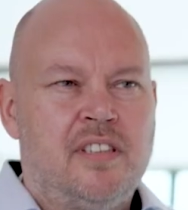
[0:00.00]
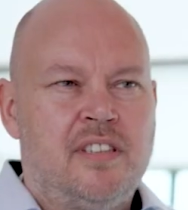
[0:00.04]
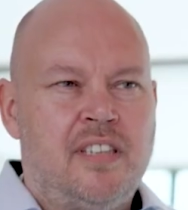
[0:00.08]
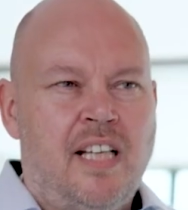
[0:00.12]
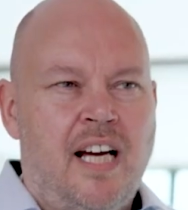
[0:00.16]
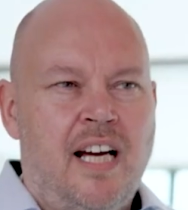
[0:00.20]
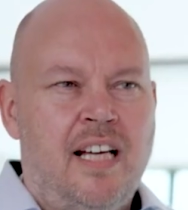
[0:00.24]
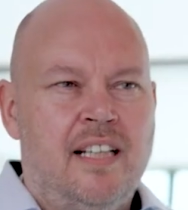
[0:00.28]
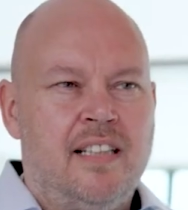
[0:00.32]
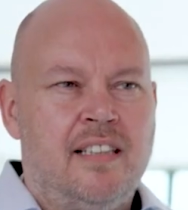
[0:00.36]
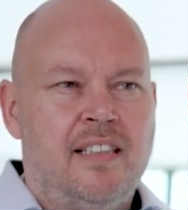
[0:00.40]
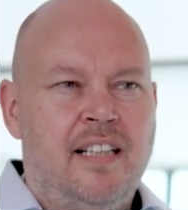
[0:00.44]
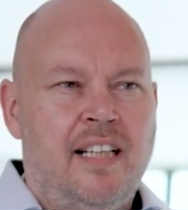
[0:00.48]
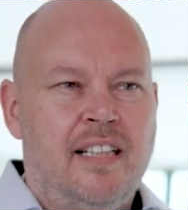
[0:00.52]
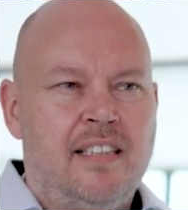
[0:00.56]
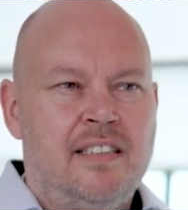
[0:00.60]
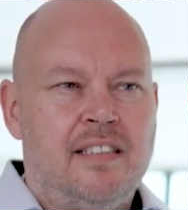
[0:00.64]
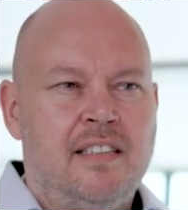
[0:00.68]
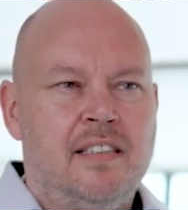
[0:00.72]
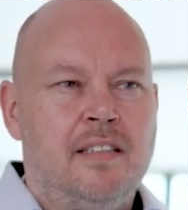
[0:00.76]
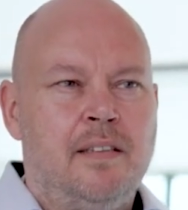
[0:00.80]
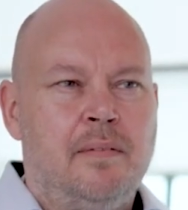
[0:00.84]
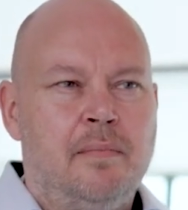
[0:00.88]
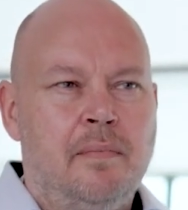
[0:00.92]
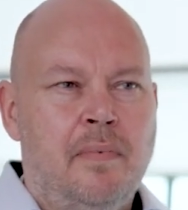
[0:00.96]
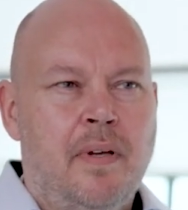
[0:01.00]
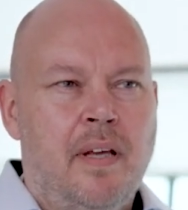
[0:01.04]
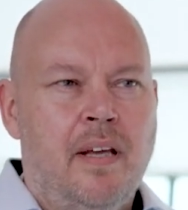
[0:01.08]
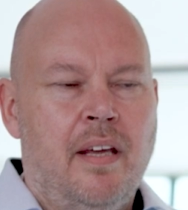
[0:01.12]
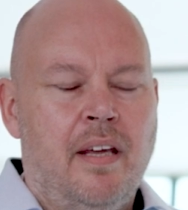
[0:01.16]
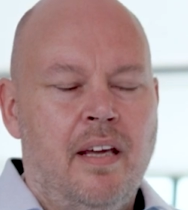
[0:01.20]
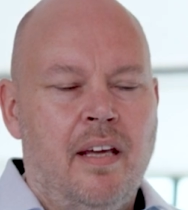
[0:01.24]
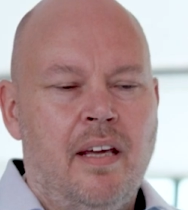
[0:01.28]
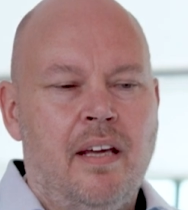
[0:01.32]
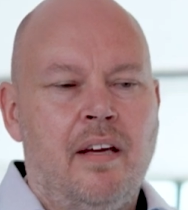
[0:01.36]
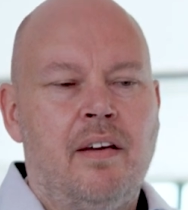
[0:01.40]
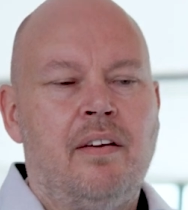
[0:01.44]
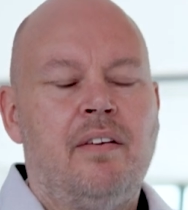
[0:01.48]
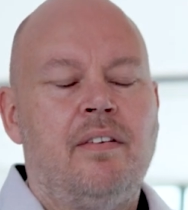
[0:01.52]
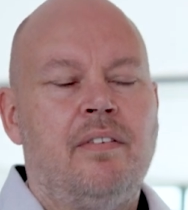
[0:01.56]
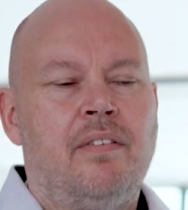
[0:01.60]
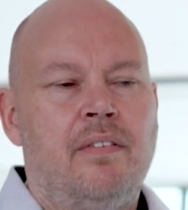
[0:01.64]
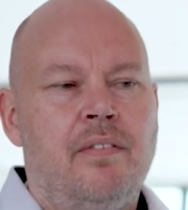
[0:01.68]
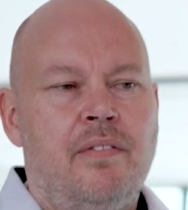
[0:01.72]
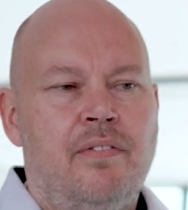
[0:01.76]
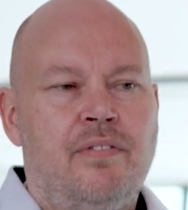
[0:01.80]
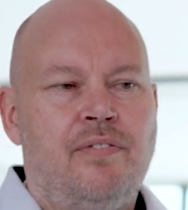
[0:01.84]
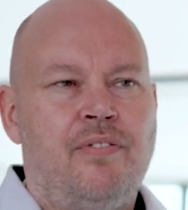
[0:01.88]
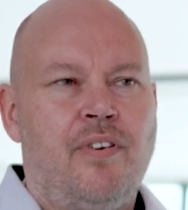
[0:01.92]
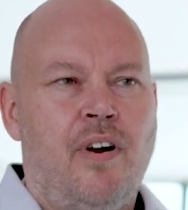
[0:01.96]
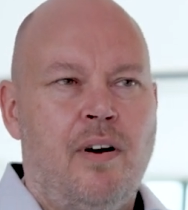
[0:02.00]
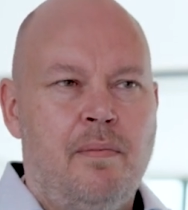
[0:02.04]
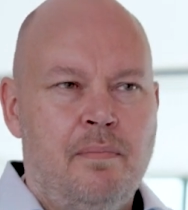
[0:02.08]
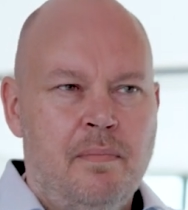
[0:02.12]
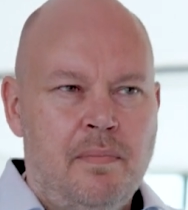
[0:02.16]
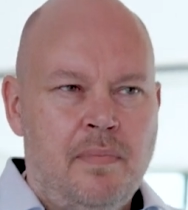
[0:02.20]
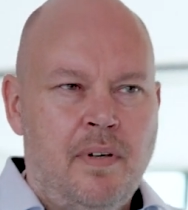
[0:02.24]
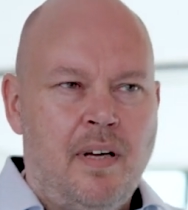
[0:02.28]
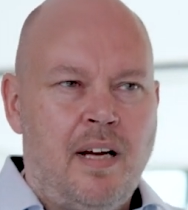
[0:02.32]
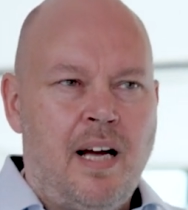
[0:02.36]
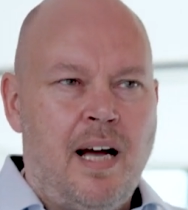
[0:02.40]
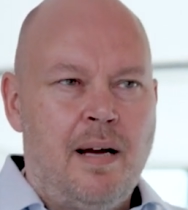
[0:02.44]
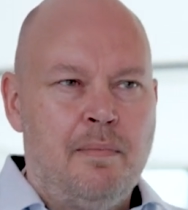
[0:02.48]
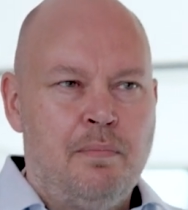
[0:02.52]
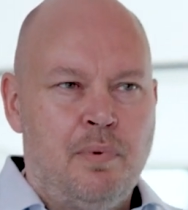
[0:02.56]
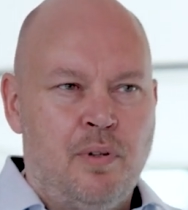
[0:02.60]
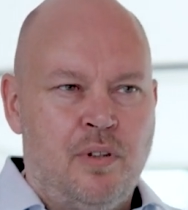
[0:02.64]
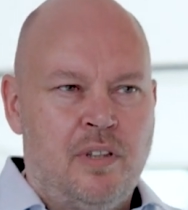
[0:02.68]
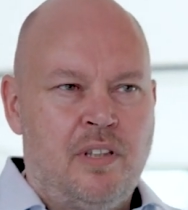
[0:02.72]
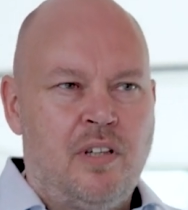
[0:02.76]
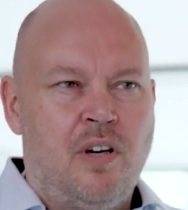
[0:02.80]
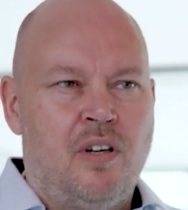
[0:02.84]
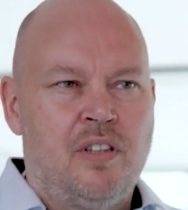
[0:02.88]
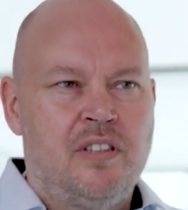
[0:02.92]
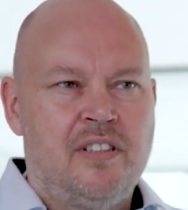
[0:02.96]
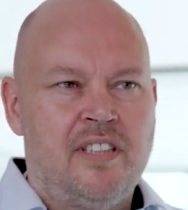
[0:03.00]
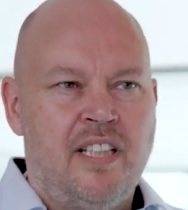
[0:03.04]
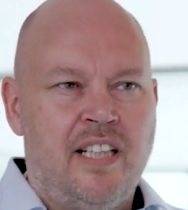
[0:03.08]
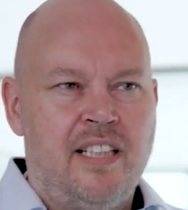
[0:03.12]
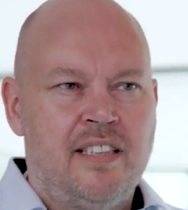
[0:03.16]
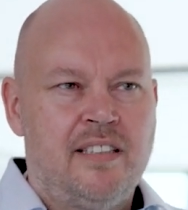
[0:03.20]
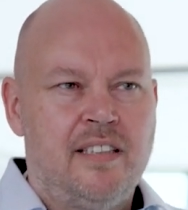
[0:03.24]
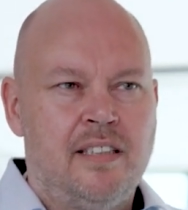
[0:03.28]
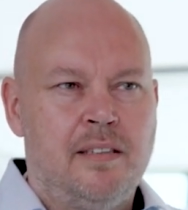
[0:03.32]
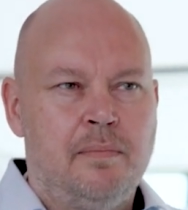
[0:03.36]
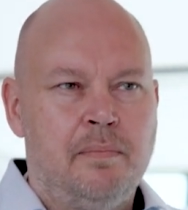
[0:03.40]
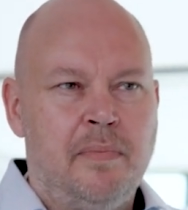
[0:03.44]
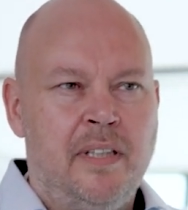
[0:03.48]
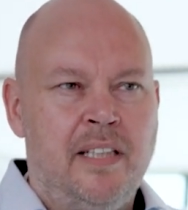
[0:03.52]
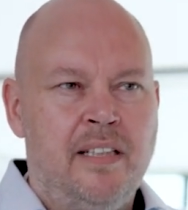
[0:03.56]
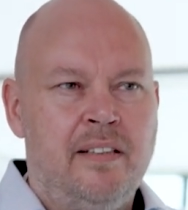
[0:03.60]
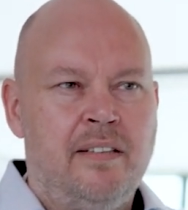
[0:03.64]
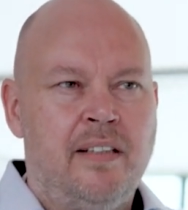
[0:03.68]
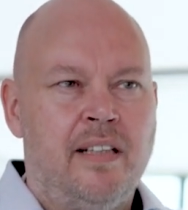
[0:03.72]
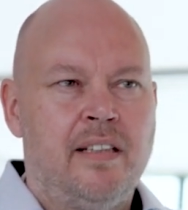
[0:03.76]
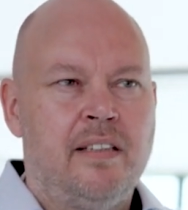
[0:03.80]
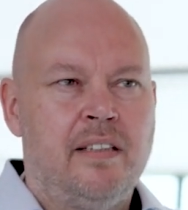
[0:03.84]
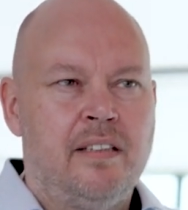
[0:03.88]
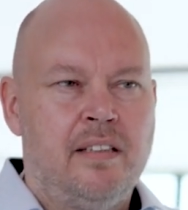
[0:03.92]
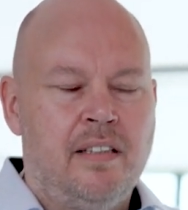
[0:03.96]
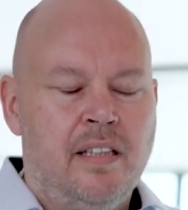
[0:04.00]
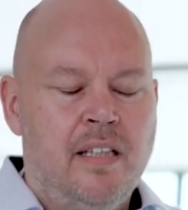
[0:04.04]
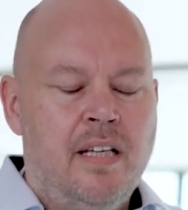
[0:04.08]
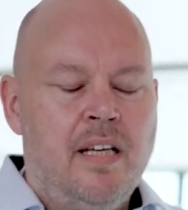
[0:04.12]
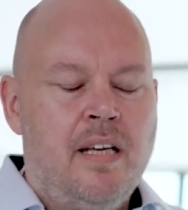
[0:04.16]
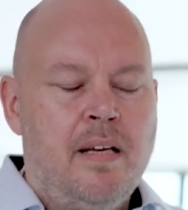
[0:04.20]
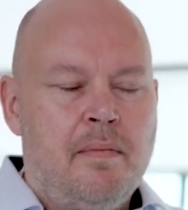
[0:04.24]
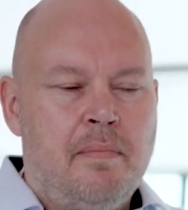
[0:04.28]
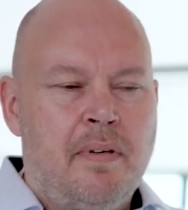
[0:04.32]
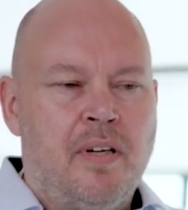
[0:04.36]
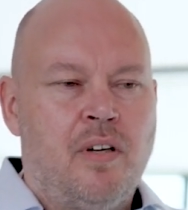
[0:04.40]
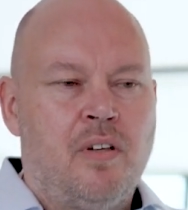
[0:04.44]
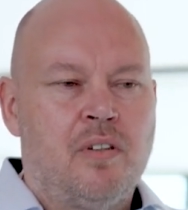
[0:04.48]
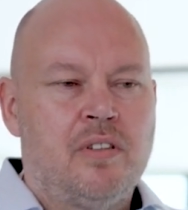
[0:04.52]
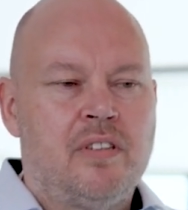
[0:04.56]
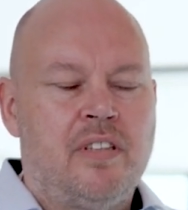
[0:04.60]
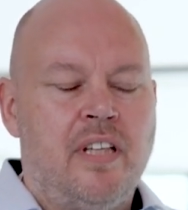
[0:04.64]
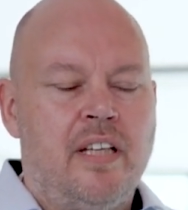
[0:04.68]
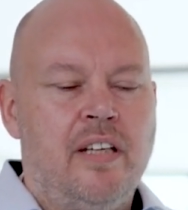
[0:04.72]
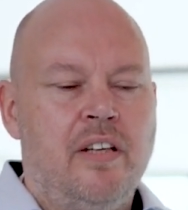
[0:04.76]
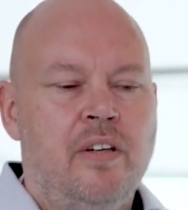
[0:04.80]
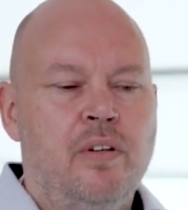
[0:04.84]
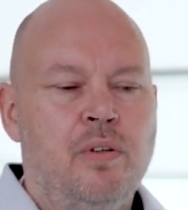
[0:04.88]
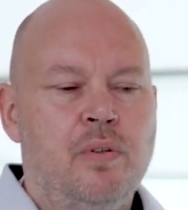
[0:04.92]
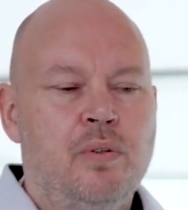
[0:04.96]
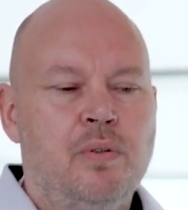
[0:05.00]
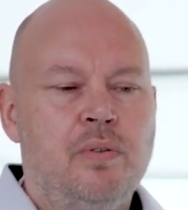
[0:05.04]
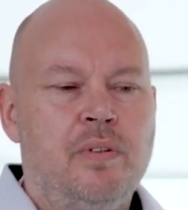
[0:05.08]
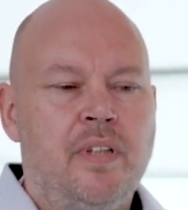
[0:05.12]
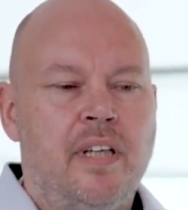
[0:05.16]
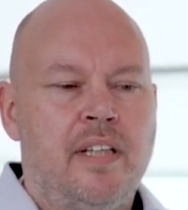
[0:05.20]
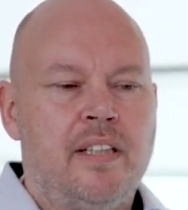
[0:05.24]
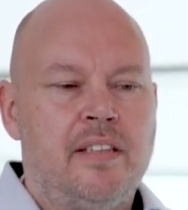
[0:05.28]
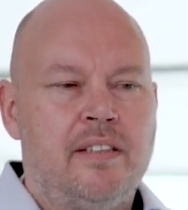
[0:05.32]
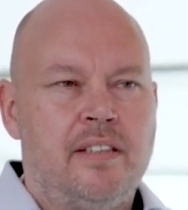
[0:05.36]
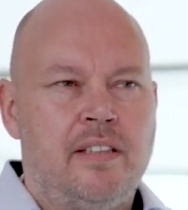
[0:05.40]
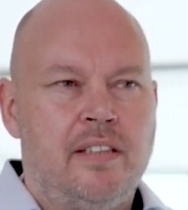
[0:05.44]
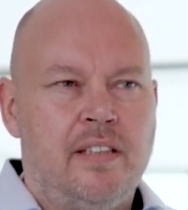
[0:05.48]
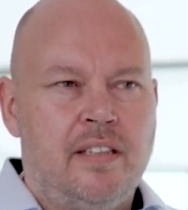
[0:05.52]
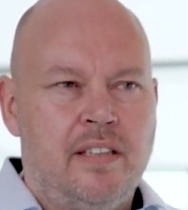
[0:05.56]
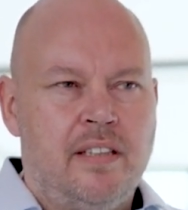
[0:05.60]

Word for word: started actually from Ramboll contacted me because they knew that